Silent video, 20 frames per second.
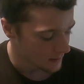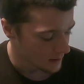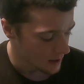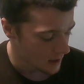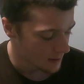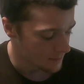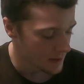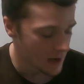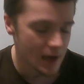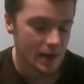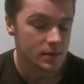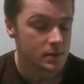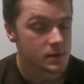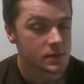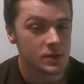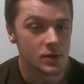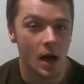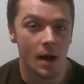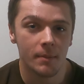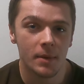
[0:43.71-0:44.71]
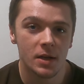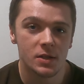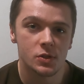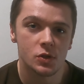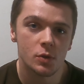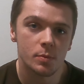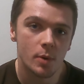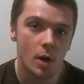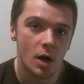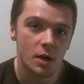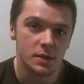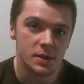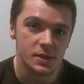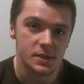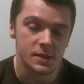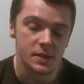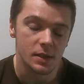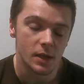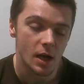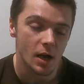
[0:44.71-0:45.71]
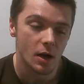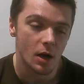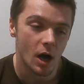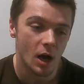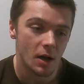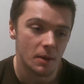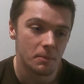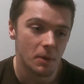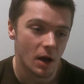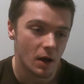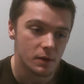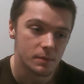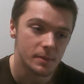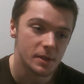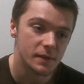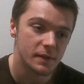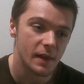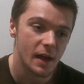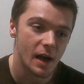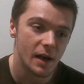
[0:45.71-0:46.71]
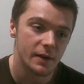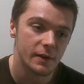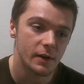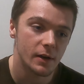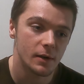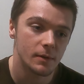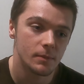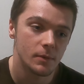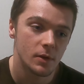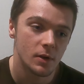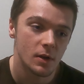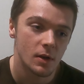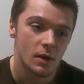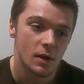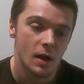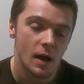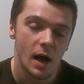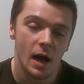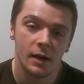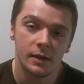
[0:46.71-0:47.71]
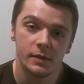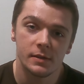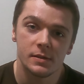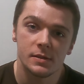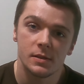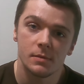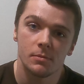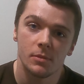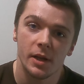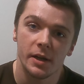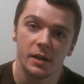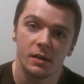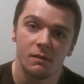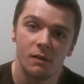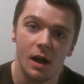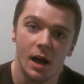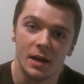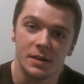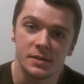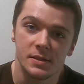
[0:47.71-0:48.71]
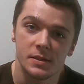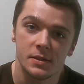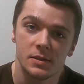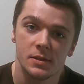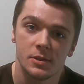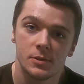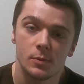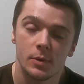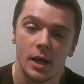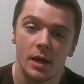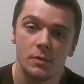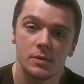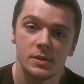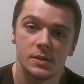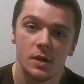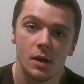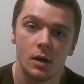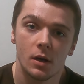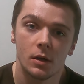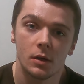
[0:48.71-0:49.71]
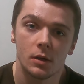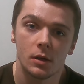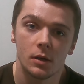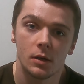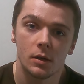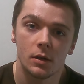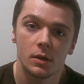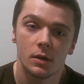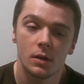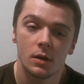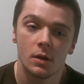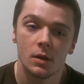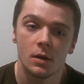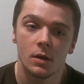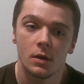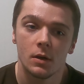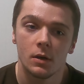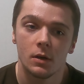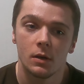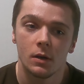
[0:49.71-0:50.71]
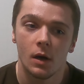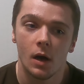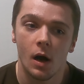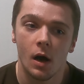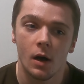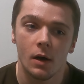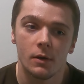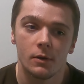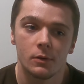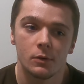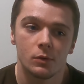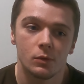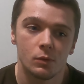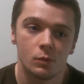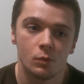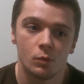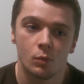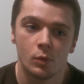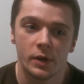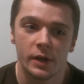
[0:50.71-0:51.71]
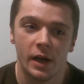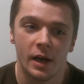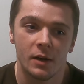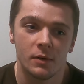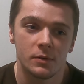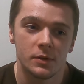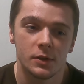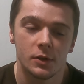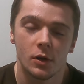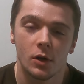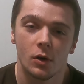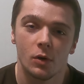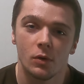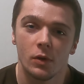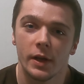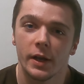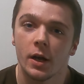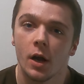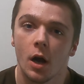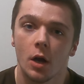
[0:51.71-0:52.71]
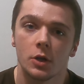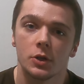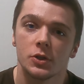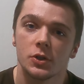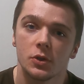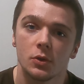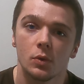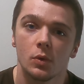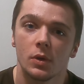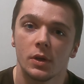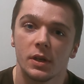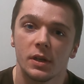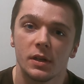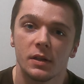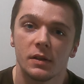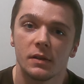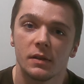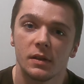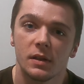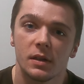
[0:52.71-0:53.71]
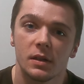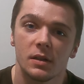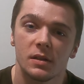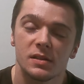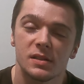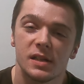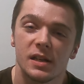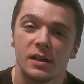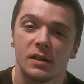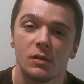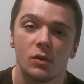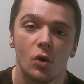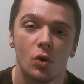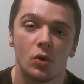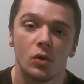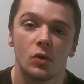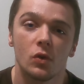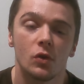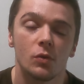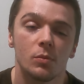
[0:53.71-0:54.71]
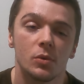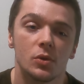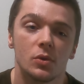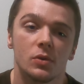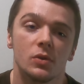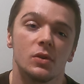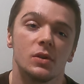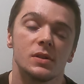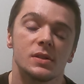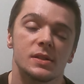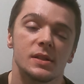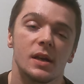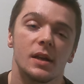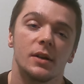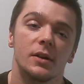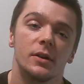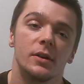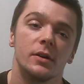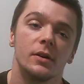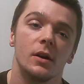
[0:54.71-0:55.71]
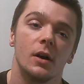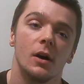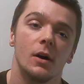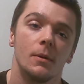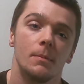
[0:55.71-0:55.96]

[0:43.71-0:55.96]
I'm not super artistic. I admit that. I did some like classes when I was younger, when I like cartooning and things at a local community center.